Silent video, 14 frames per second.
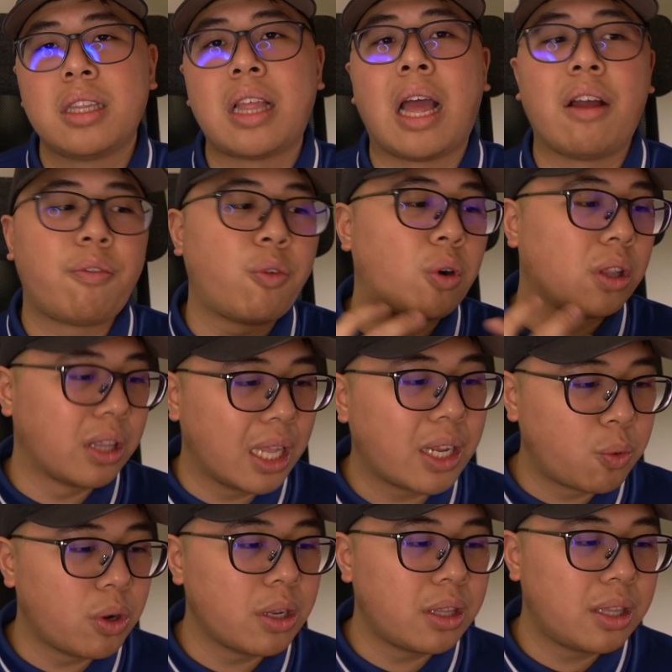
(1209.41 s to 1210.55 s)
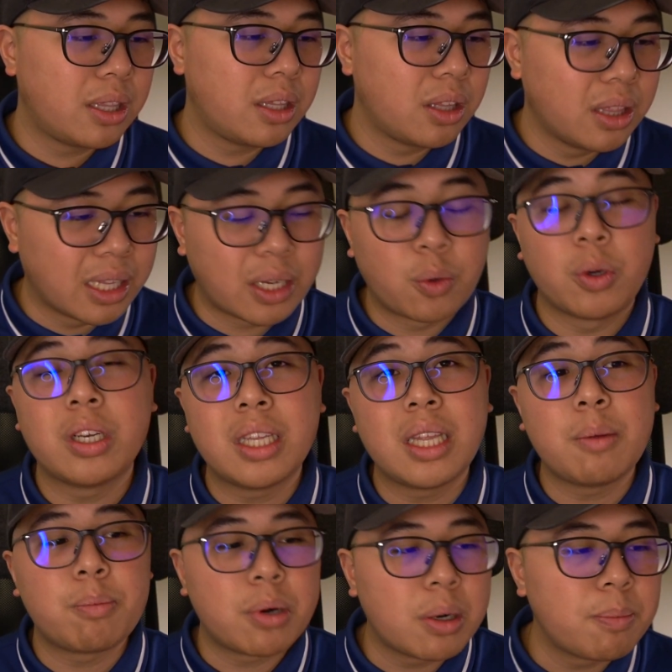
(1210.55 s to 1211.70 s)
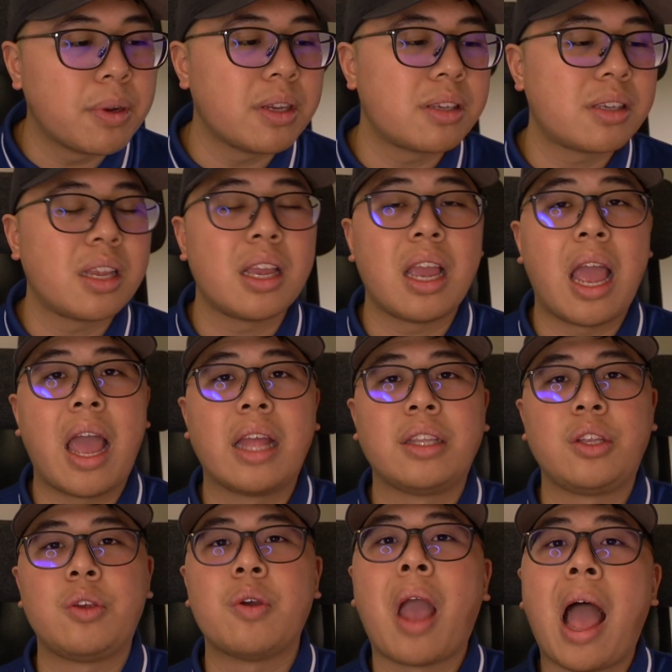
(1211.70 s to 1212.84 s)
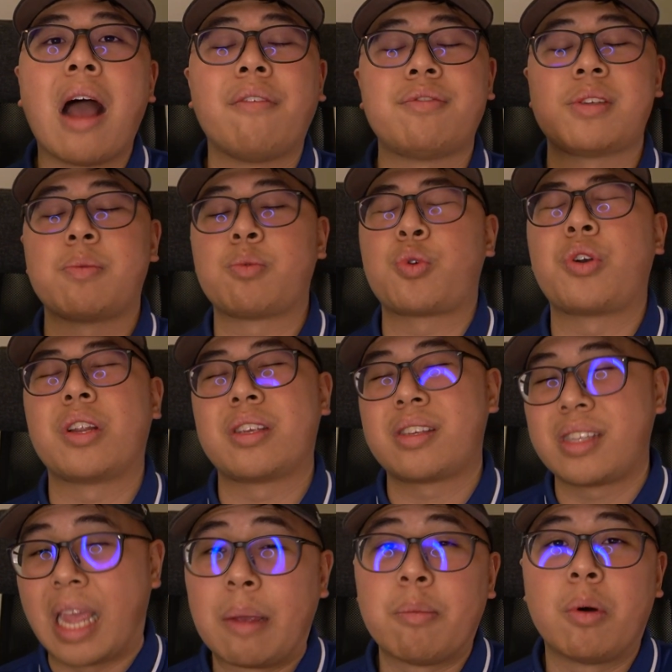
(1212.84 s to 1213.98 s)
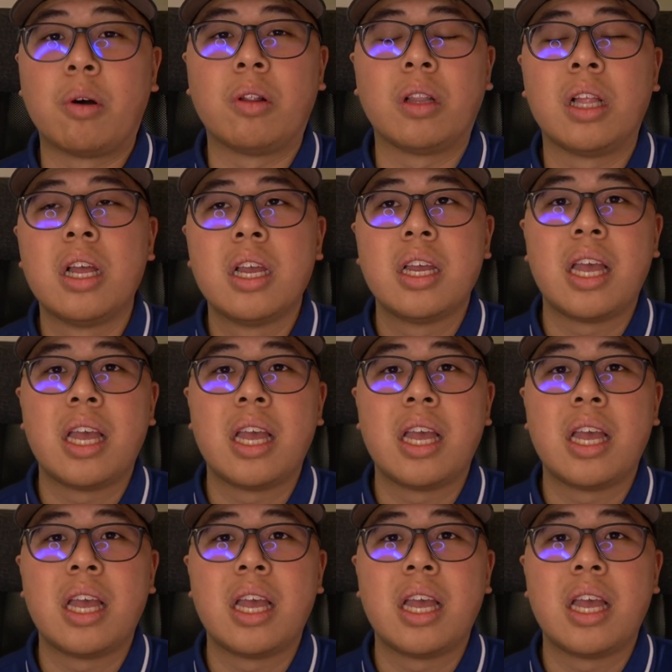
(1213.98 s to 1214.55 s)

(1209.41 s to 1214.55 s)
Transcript: that for liquidity purpose, and you have some sort of stable